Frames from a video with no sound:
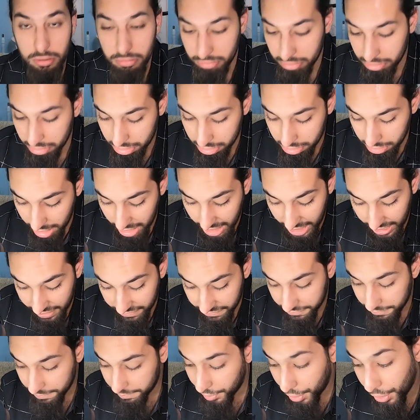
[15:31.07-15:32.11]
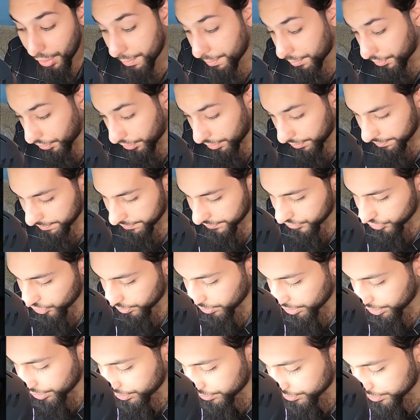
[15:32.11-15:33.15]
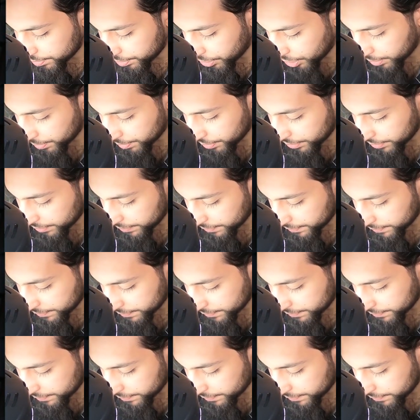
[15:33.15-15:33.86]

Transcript: I have purple, so I'm gonna use purple.